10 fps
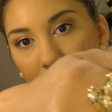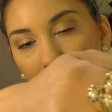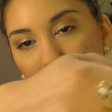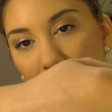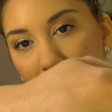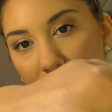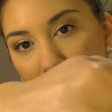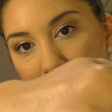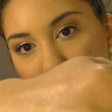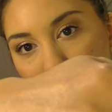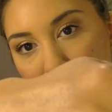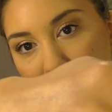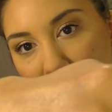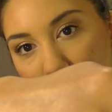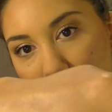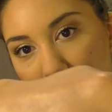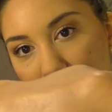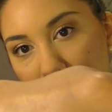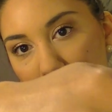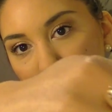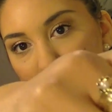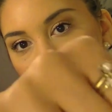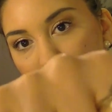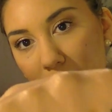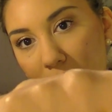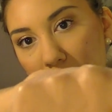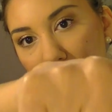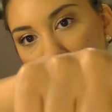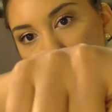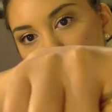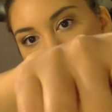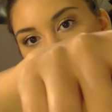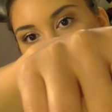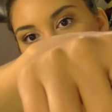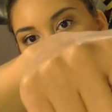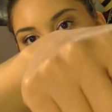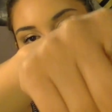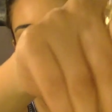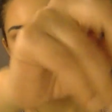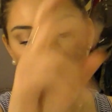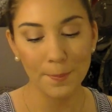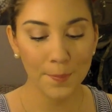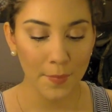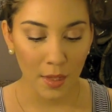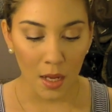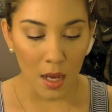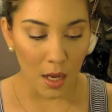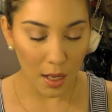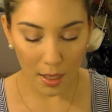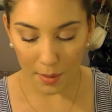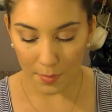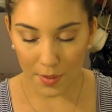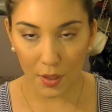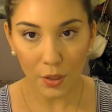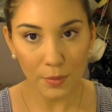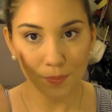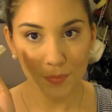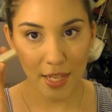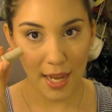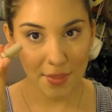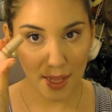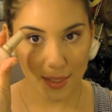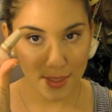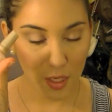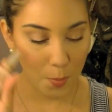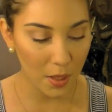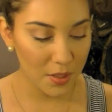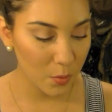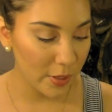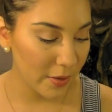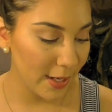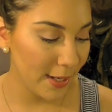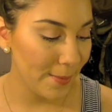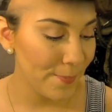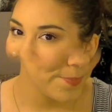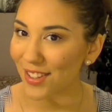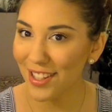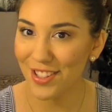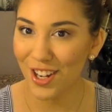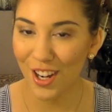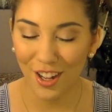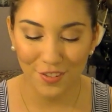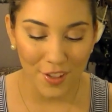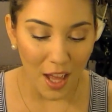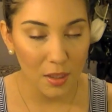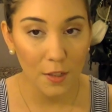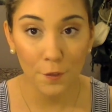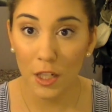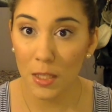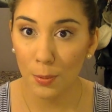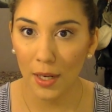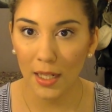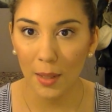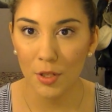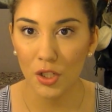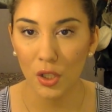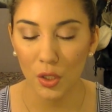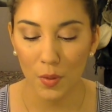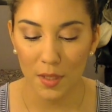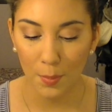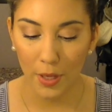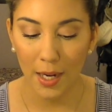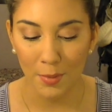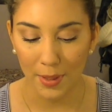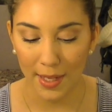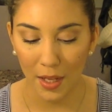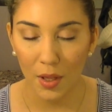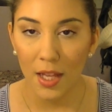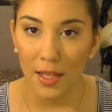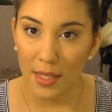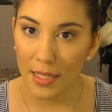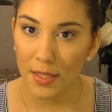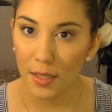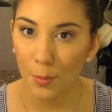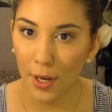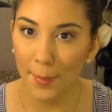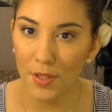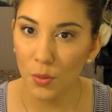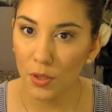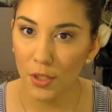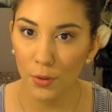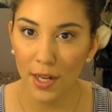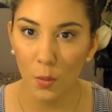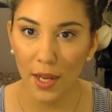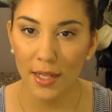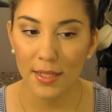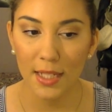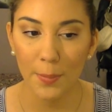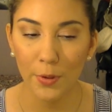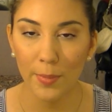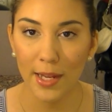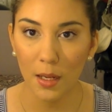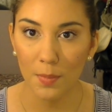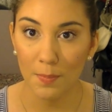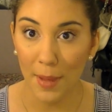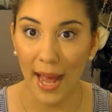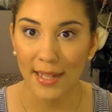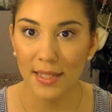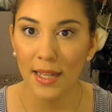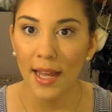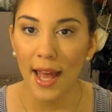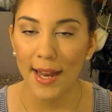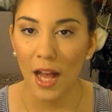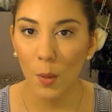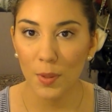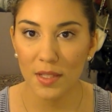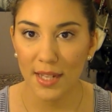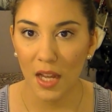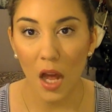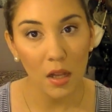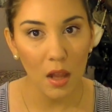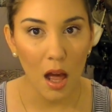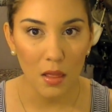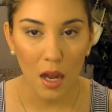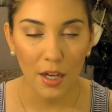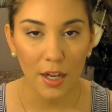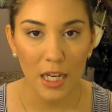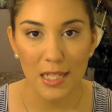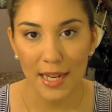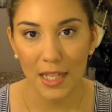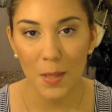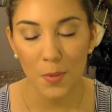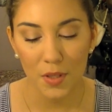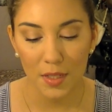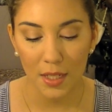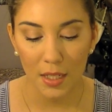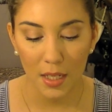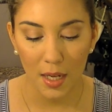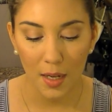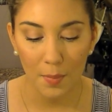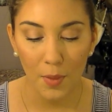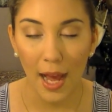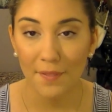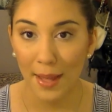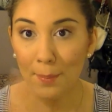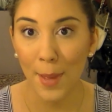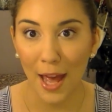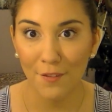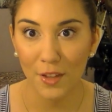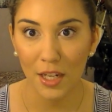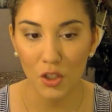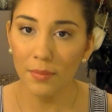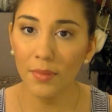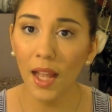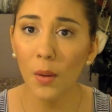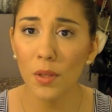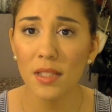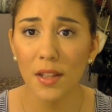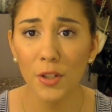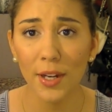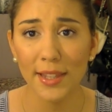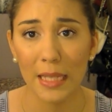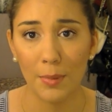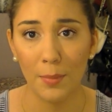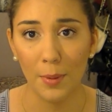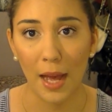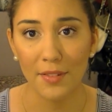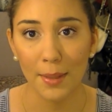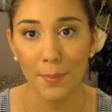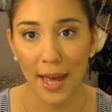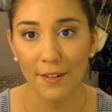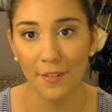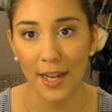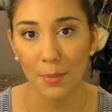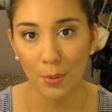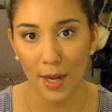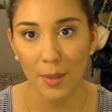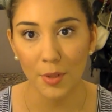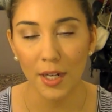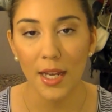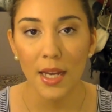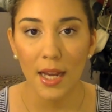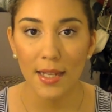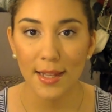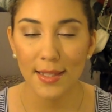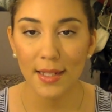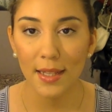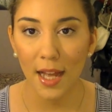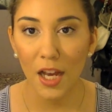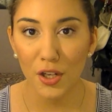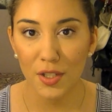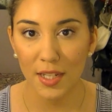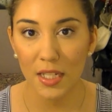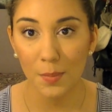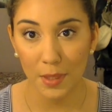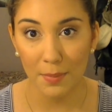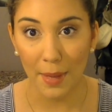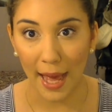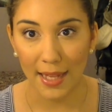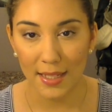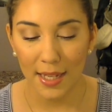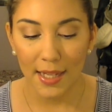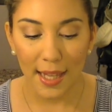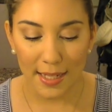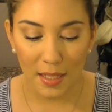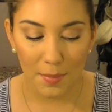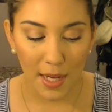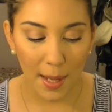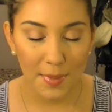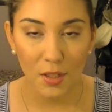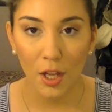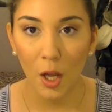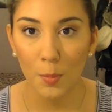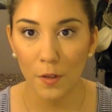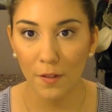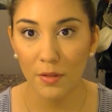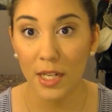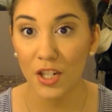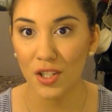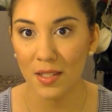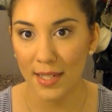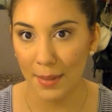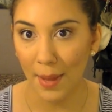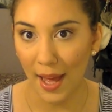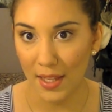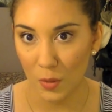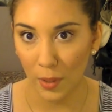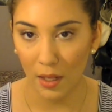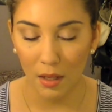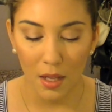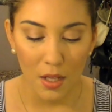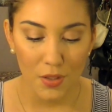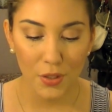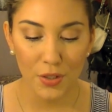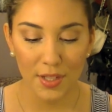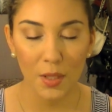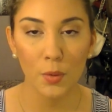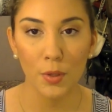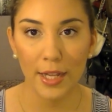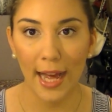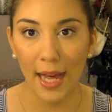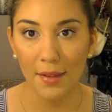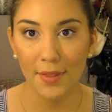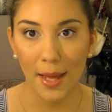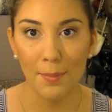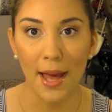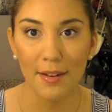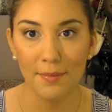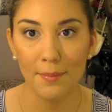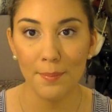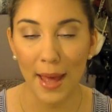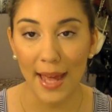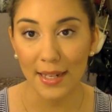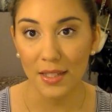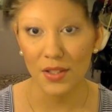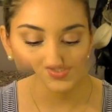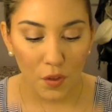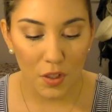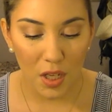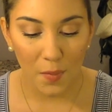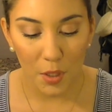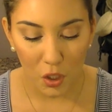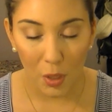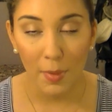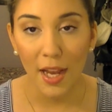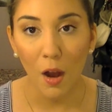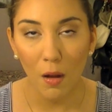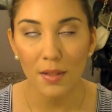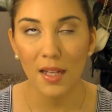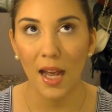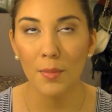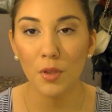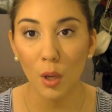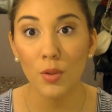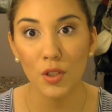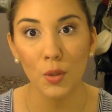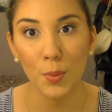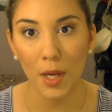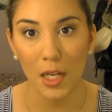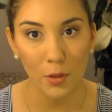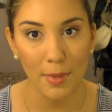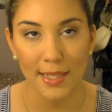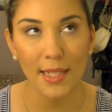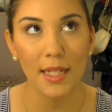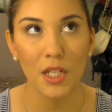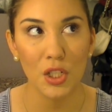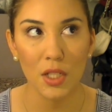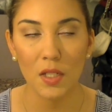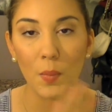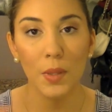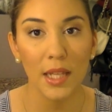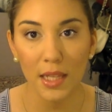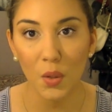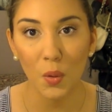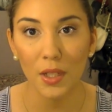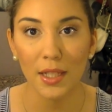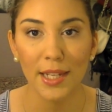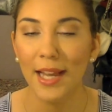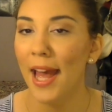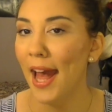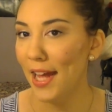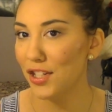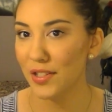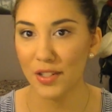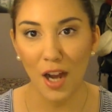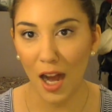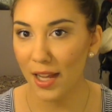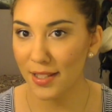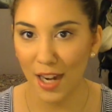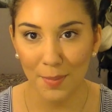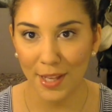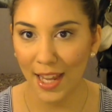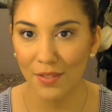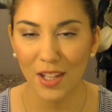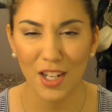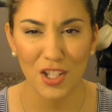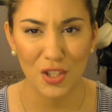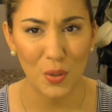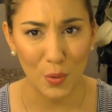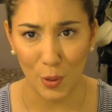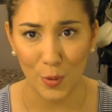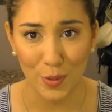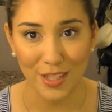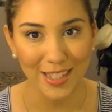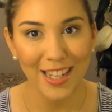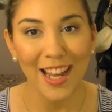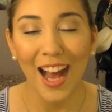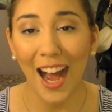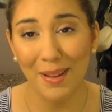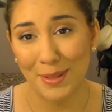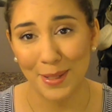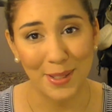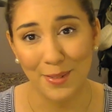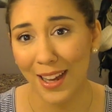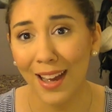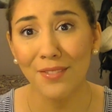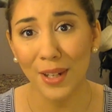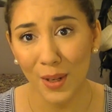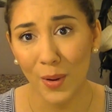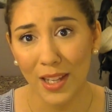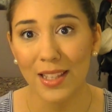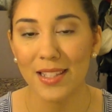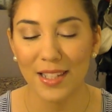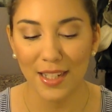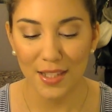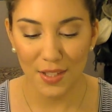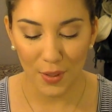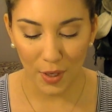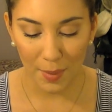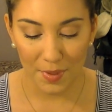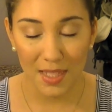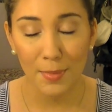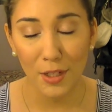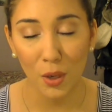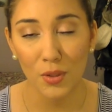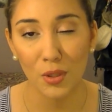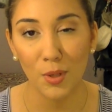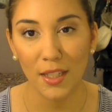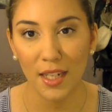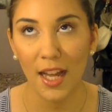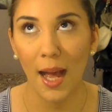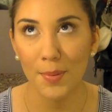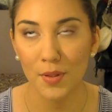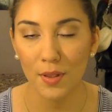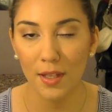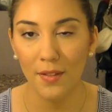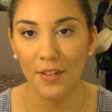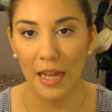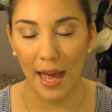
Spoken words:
I love this ring. It reminds me of Marc Jacobs Daisy. So pretty. So yeah, that's the nail polish I'm wearing right now. Okay, so let's start off. The first product I'm going to show you is a primer. Now, a primer is a really great way to keep your makeup matte and help it stay on a lot longer and keep your skin have that matte finish. And what's another great thing about having a mattifying primer is that it's going to allow your skin to be matte, and sometimes it'll help your foundation stay matte as well. So your skin will already have that matteness. So first off, I'm going to show you my all-time go-to product when my skin is just completely oily and just is not behaving and it is so gross. And I'm telling you, I have very oily skin. So this is my go-to product that I absolutely love. And